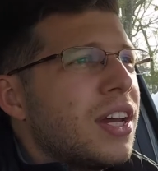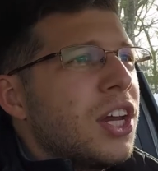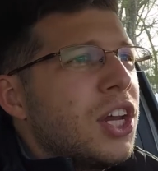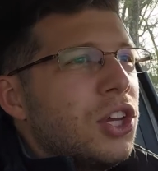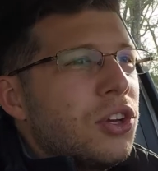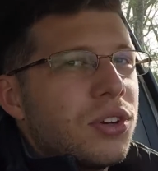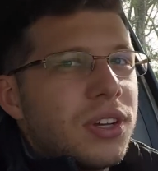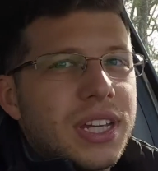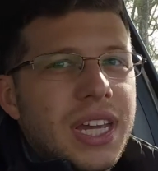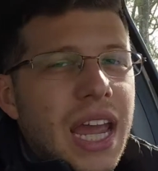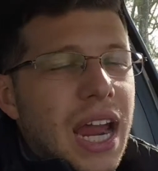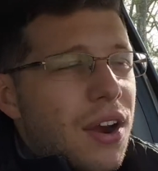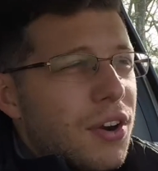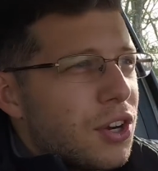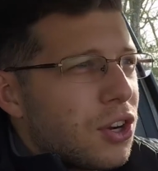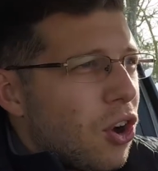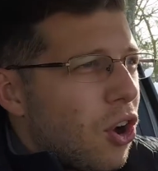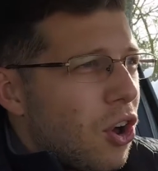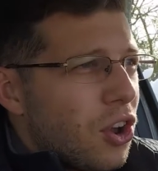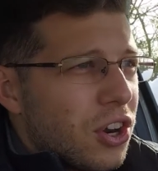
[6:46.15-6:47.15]
You can
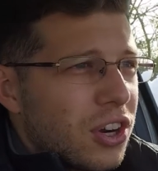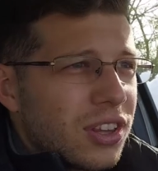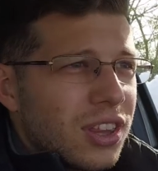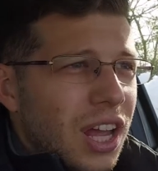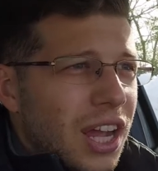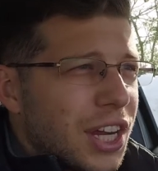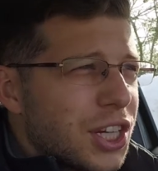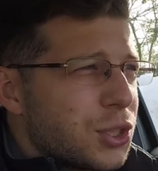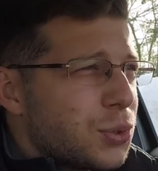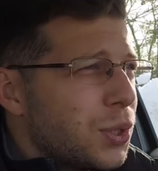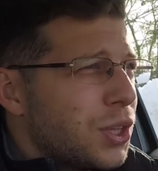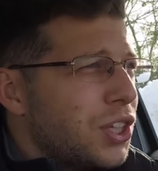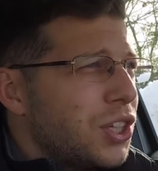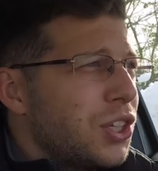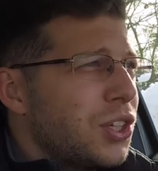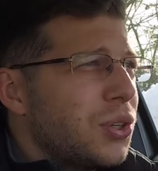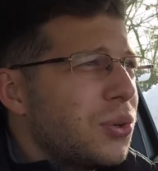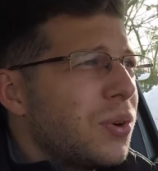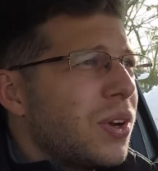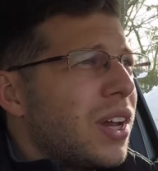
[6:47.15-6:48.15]
carry all your luggage with
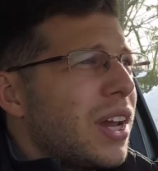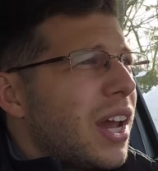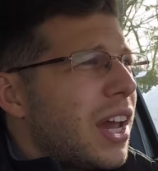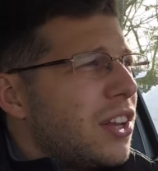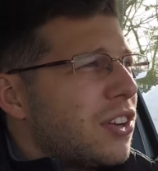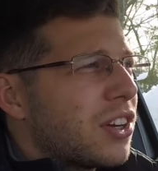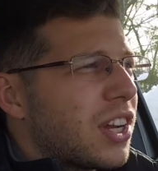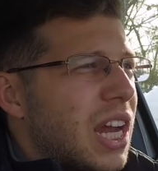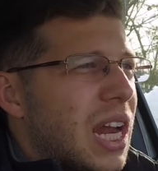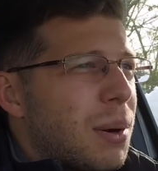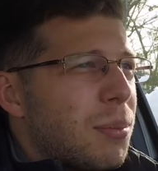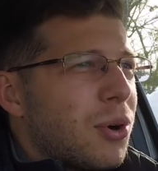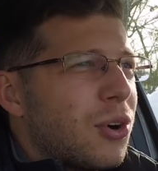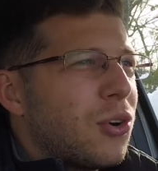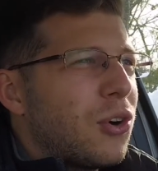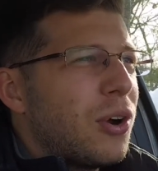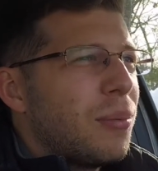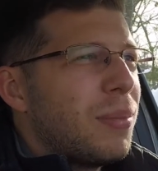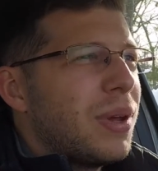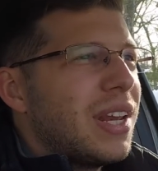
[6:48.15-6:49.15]
you and your camera
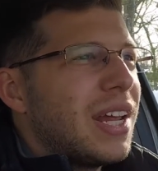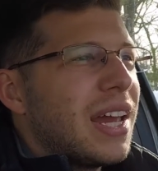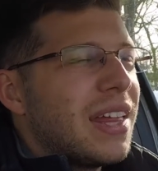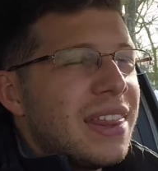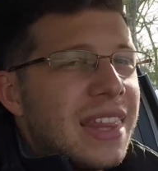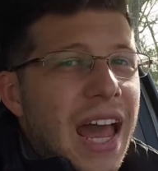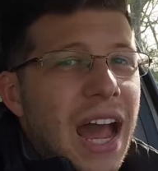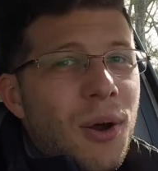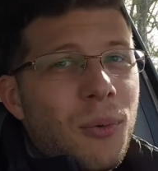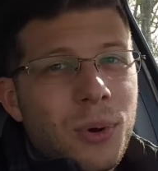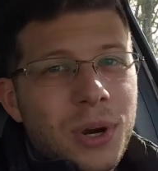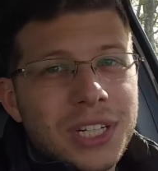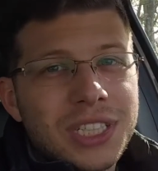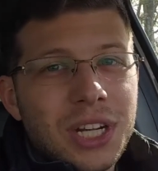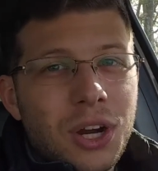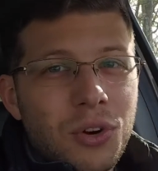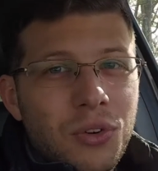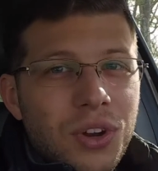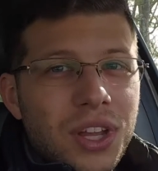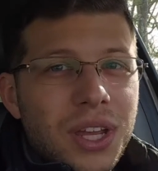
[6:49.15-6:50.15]
equipment, and that works
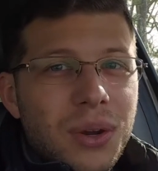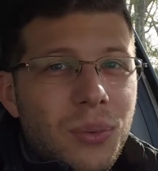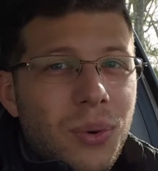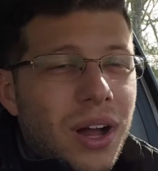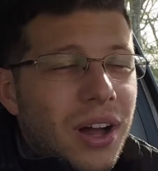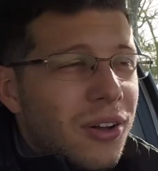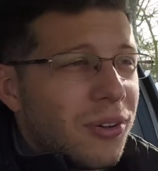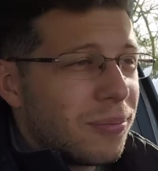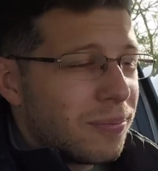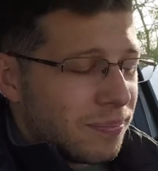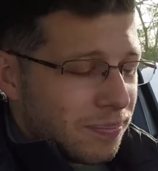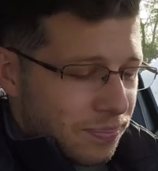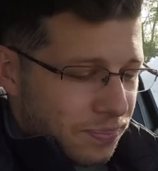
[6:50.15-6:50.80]
out really well.